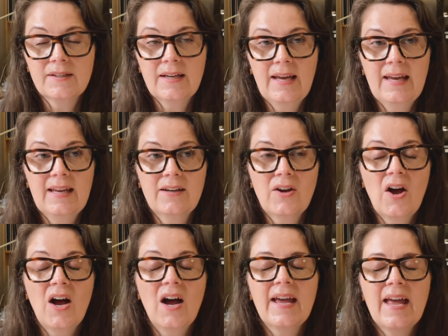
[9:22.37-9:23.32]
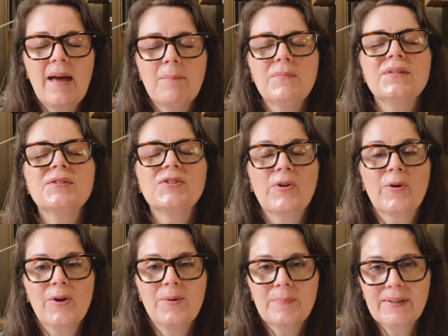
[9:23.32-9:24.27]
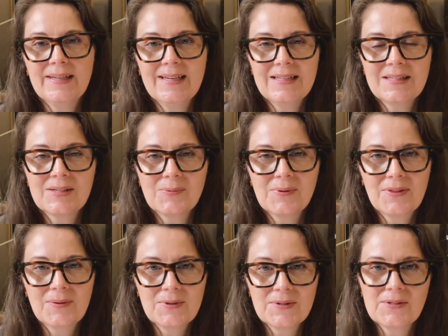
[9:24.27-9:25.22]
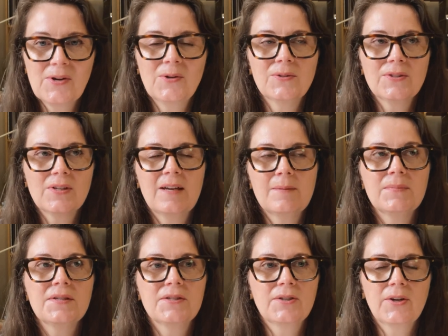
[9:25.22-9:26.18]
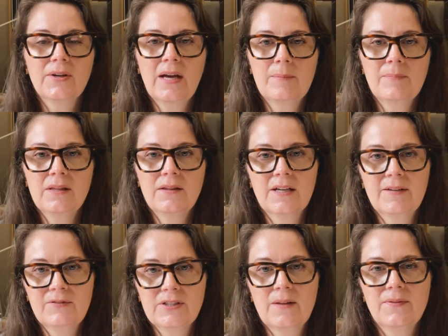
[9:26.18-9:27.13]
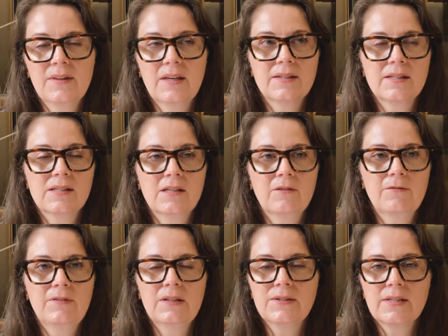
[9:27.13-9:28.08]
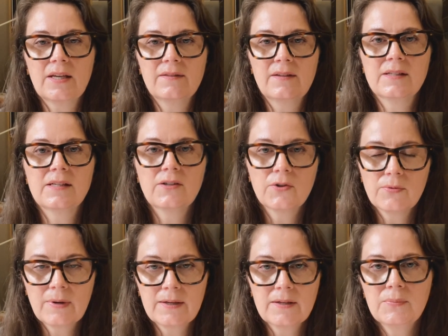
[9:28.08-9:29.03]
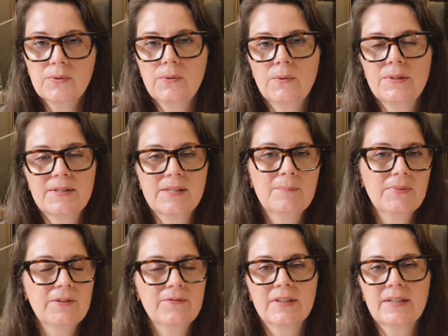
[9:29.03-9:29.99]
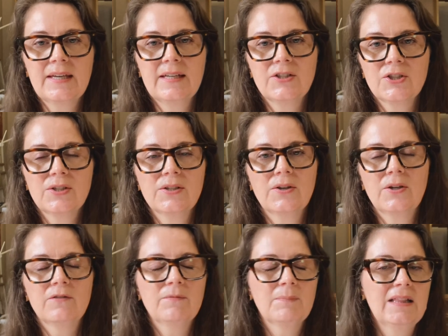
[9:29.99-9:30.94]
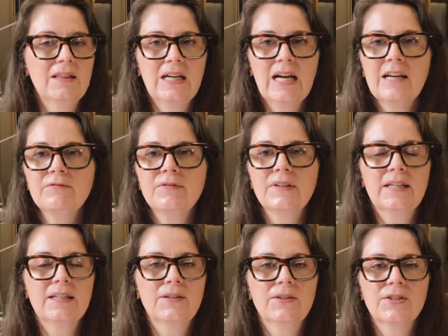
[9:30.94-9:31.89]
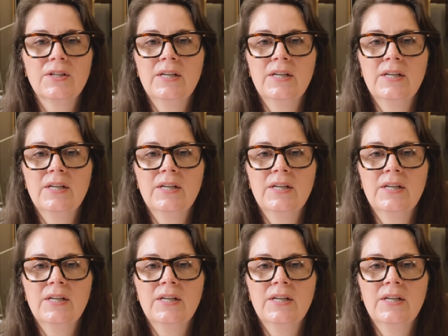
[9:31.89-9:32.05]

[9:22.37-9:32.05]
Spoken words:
And I am so pleased with the result. I'm so happy that I've done this. It feels like this incredible simplification of my life and